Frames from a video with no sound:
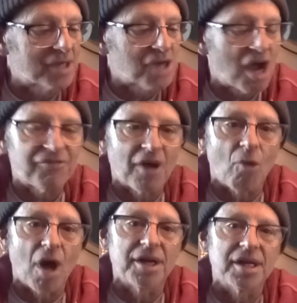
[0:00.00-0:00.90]
kind of tough.
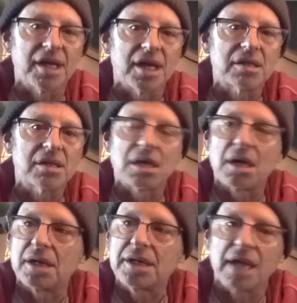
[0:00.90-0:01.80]
I wanted to get
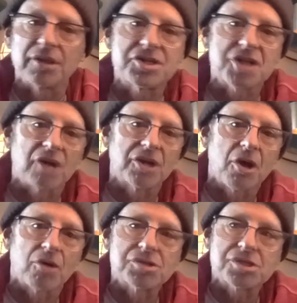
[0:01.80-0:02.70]
uh, Caley
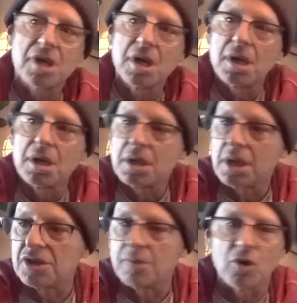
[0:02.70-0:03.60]
Chelios
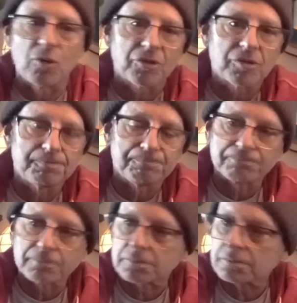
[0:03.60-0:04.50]
in the booth,
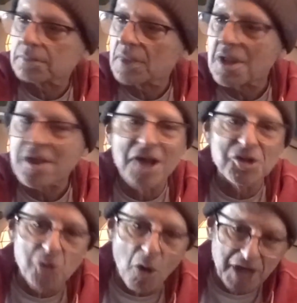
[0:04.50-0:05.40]

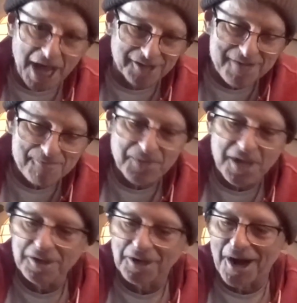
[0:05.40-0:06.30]
and you know Caley.